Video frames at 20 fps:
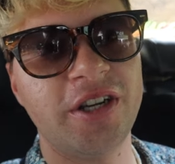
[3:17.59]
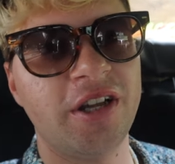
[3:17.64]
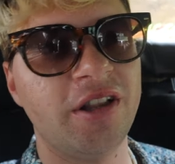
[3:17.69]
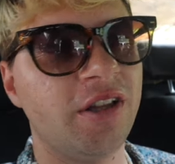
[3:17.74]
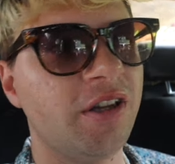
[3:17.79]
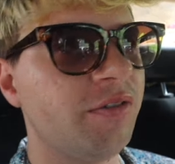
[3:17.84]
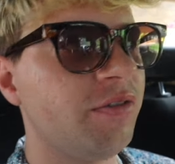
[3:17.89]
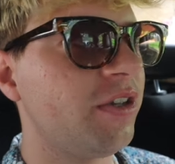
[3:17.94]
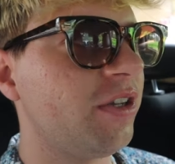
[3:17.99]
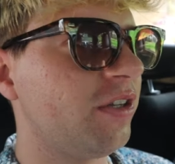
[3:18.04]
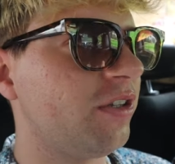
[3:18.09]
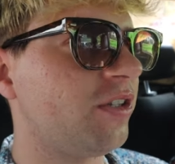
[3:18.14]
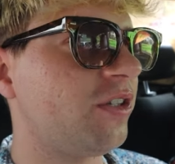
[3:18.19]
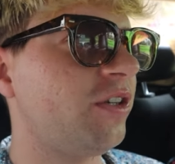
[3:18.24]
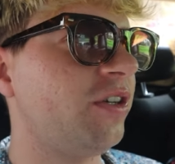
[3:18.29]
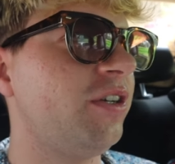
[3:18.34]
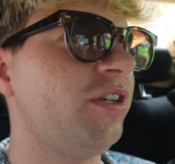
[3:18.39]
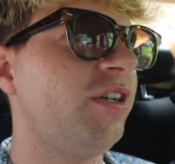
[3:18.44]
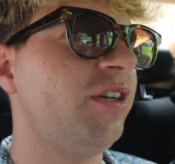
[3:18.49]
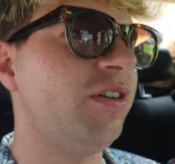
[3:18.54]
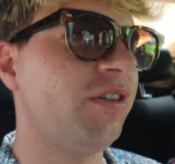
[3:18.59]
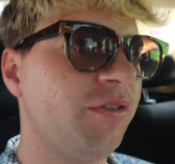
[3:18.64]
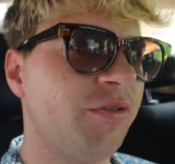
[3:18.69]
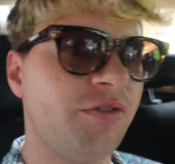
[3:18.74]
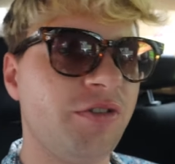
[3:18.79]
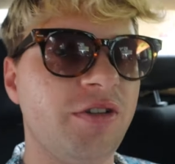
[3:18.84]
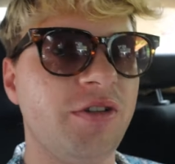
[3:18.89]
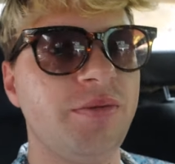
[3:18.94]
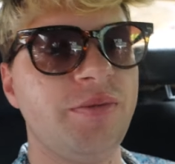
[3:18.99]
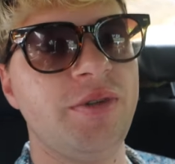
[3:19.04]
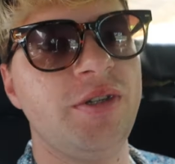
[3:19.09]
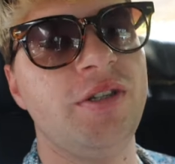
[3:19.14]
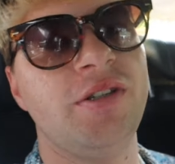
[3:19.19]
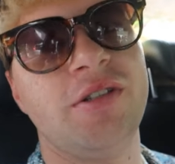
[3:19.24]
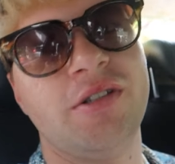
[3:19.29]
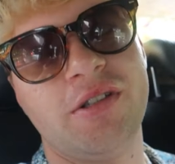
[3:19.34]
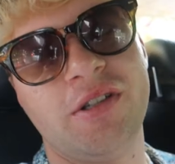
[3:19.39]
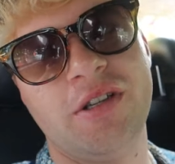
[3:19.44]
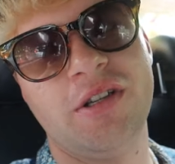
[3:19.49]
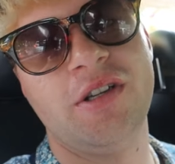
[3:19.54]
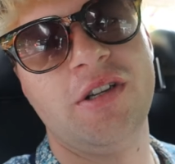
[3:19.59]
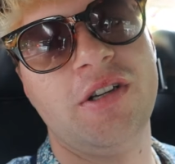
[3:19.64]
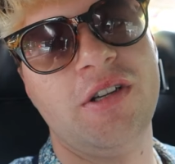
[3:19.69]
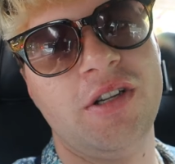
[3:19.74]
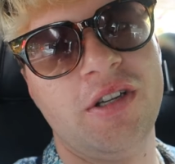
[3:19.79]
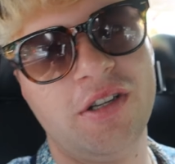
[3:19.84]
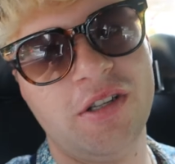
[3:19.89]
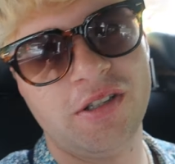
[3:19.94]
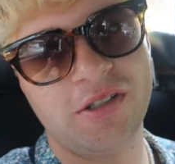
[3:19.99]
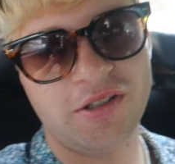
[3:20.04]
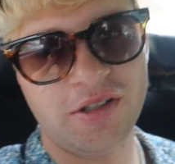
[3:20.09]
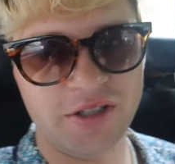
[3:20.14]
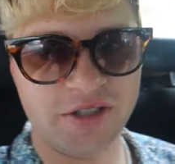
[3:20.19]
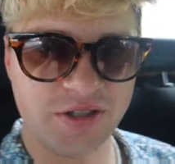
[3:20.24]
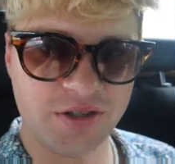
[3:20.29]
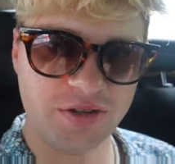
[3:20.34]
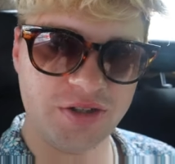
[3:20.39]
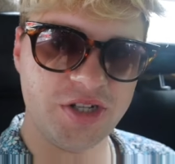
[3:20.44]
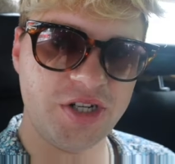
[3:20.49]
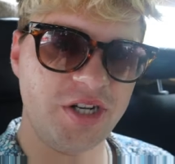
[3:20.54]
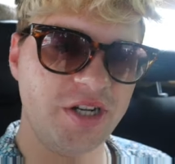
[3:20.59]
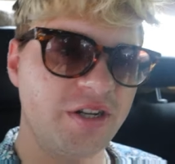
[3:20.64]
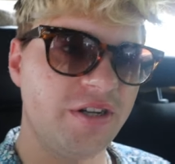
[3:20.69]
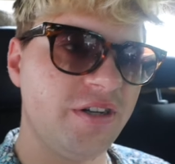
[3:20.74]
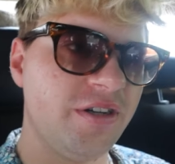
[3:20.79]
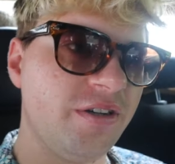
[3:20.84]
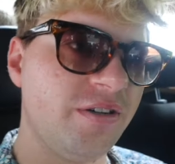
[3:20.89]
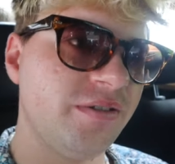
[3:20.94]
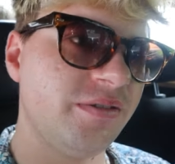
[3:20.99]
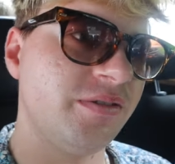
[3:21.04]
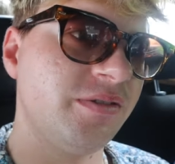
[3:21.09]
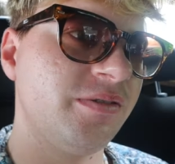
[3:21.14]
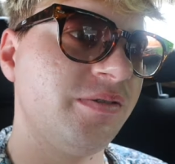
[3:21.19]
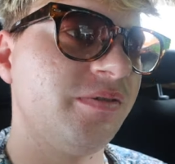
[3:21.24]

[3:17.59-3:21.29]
I love the history here in the Philippines. So let's go check it out.